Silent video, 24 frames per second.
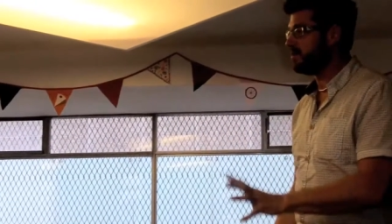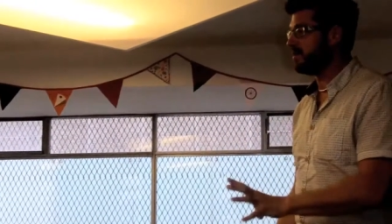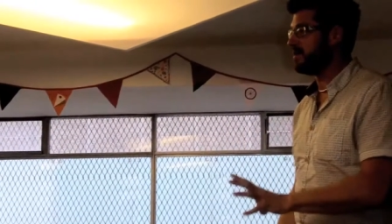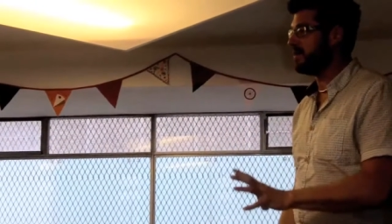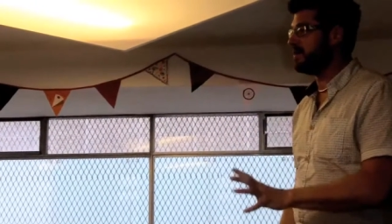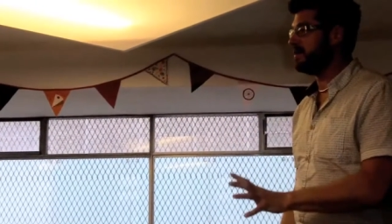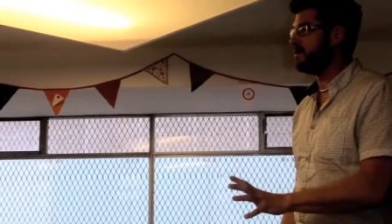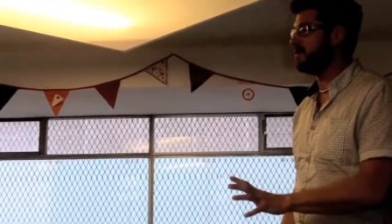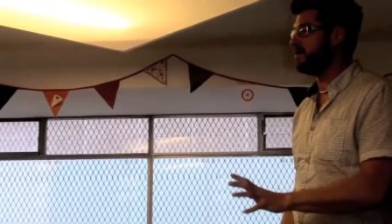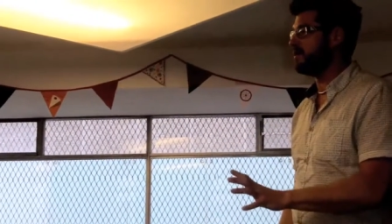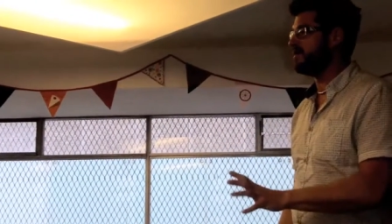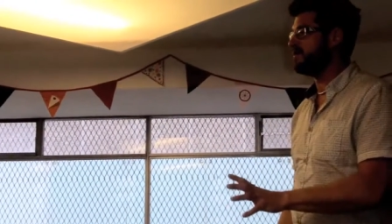
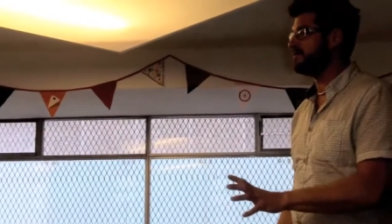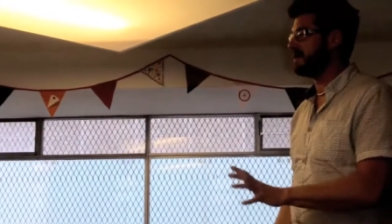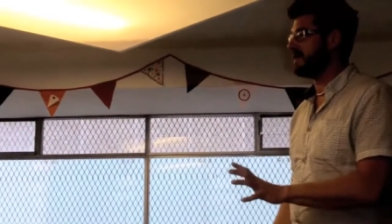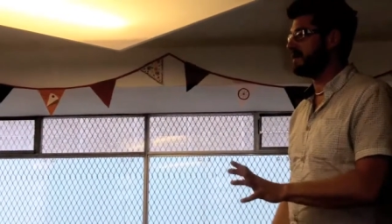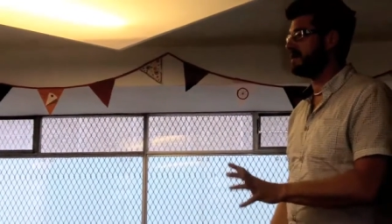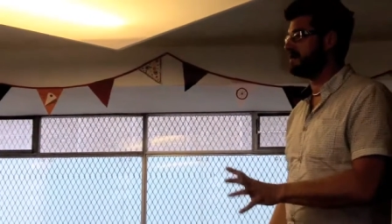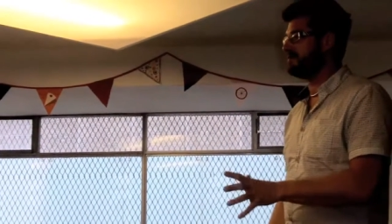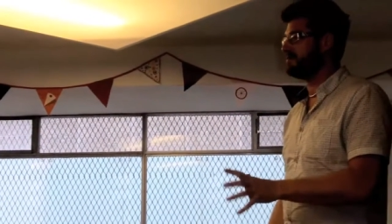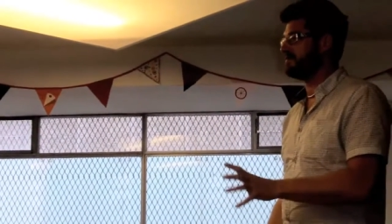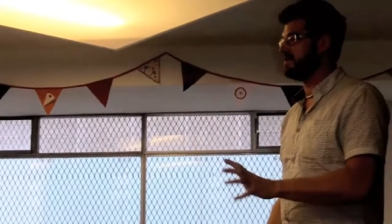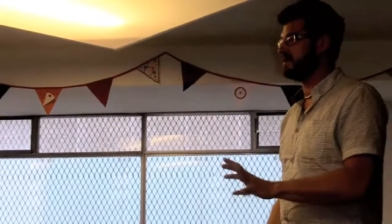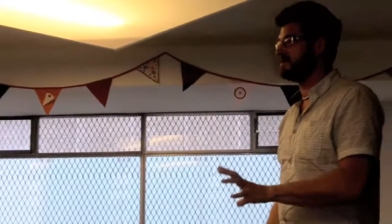quite a lot of
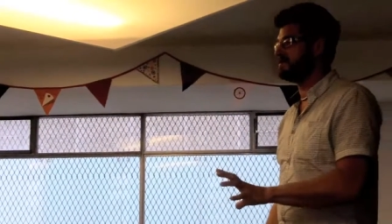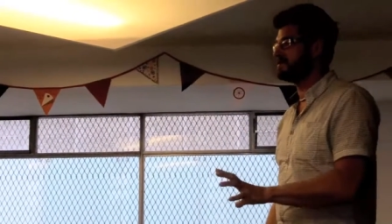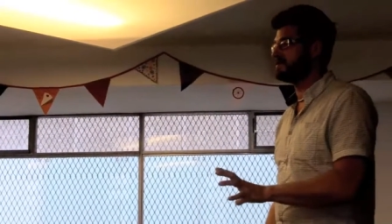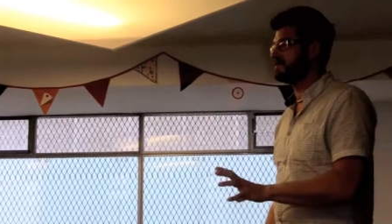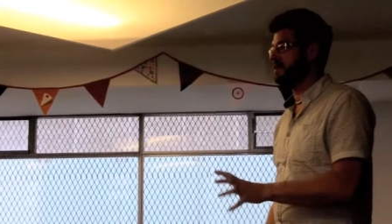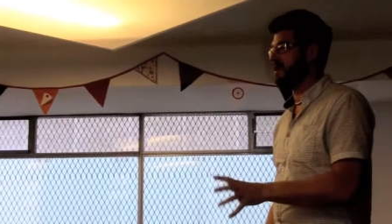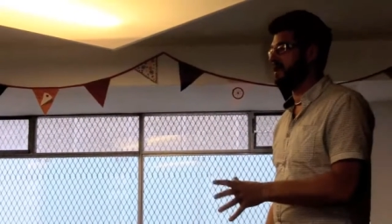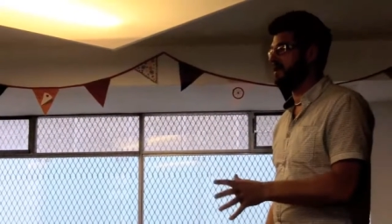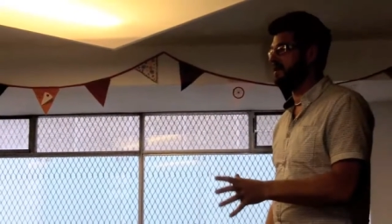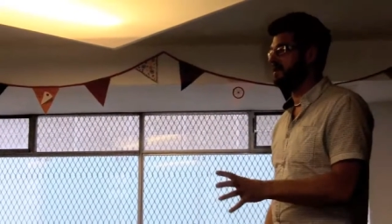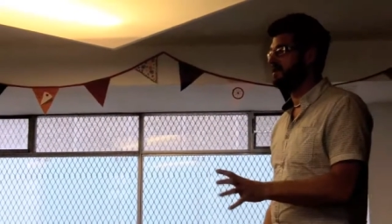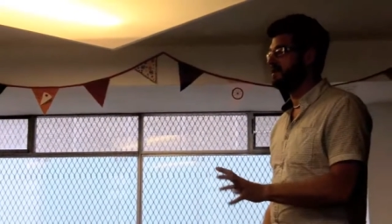getting things
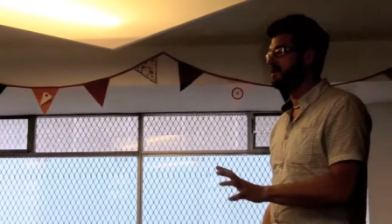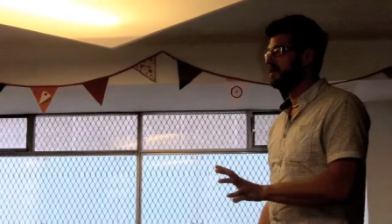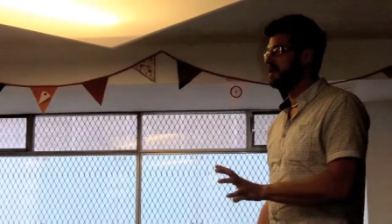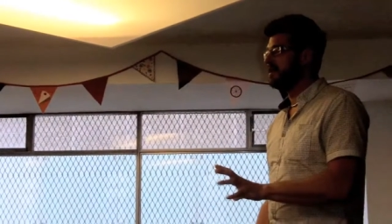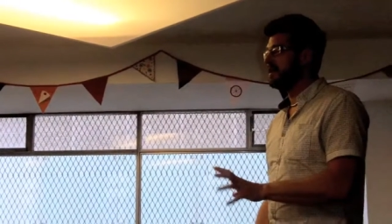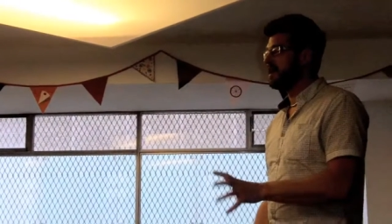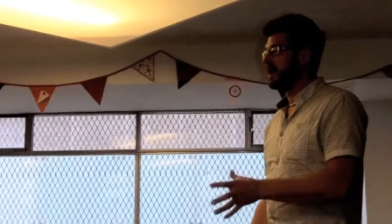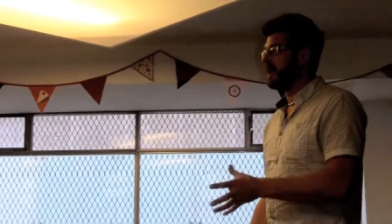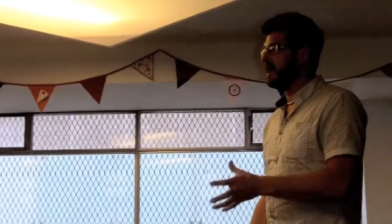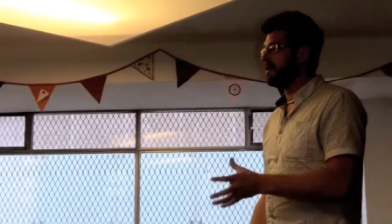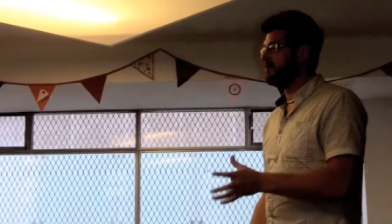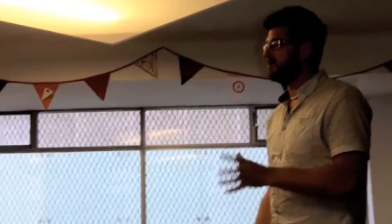done.
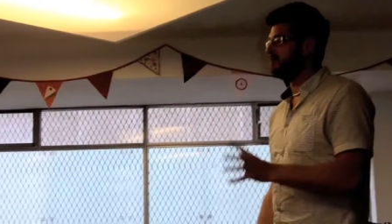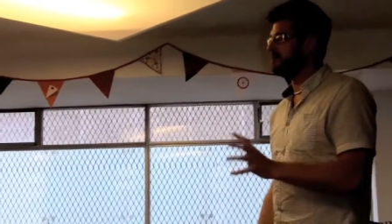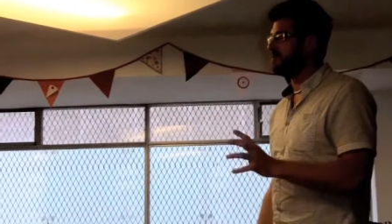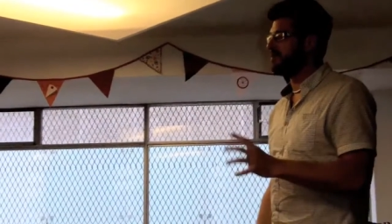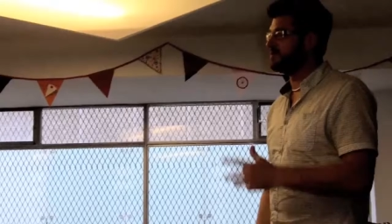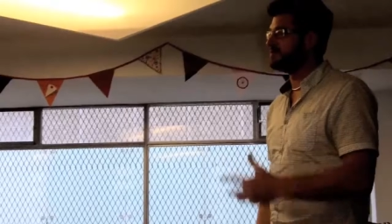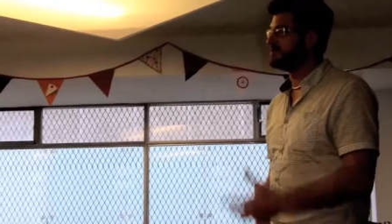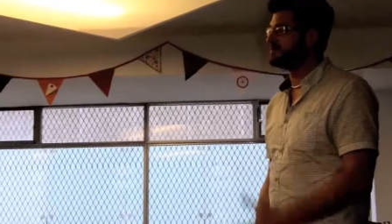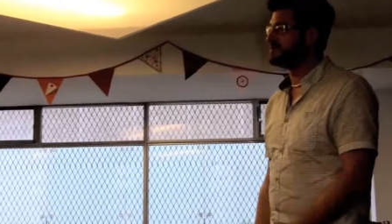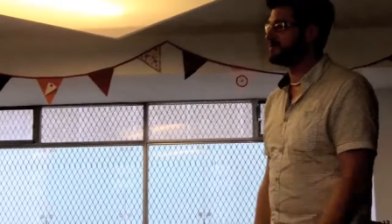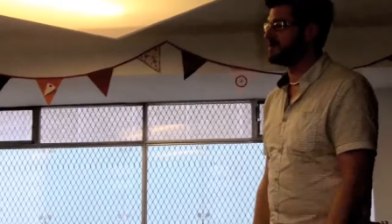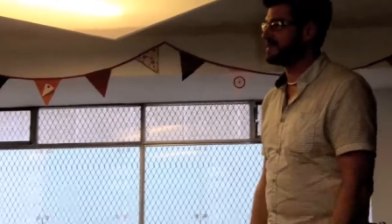And we're
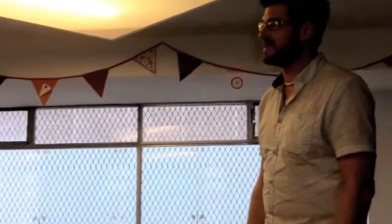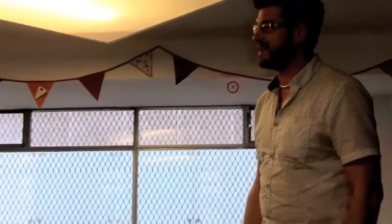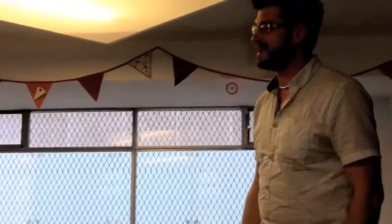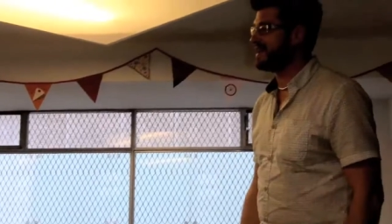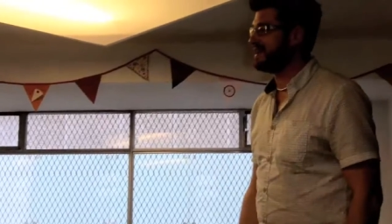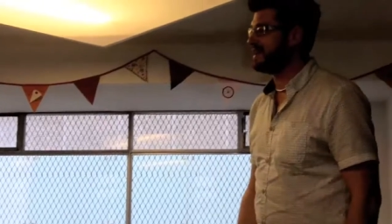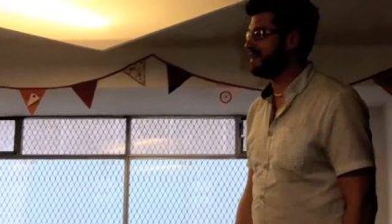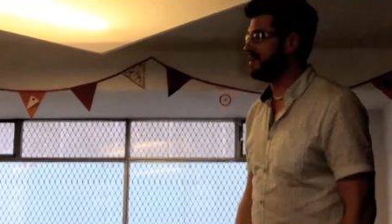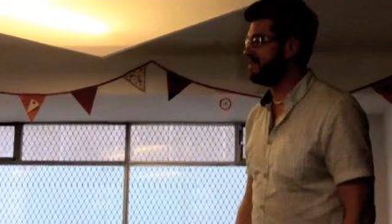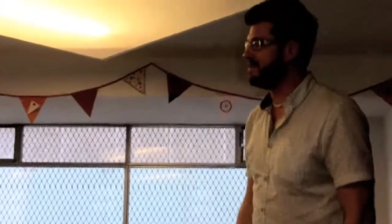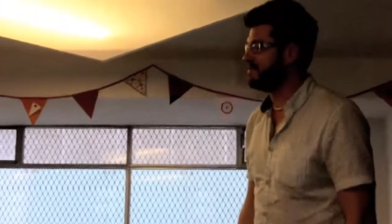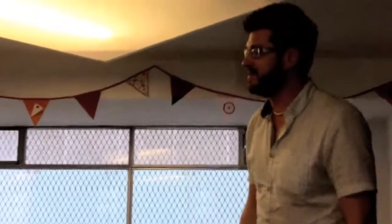also
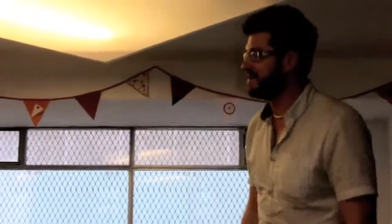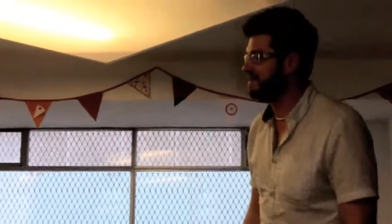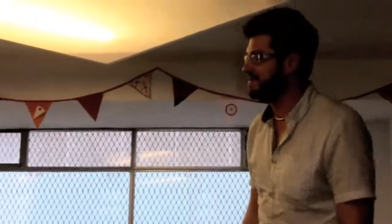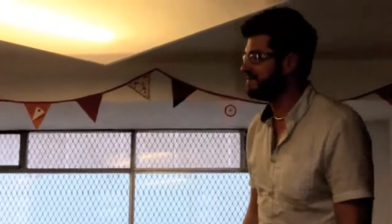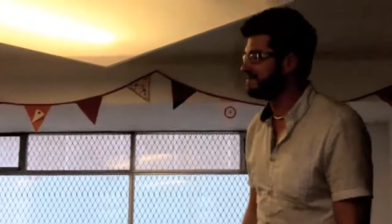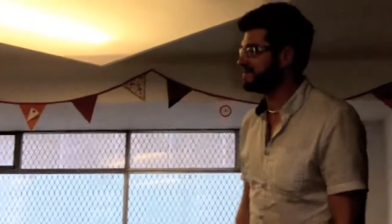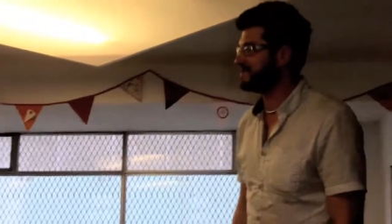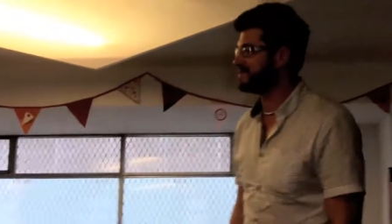getting a little bit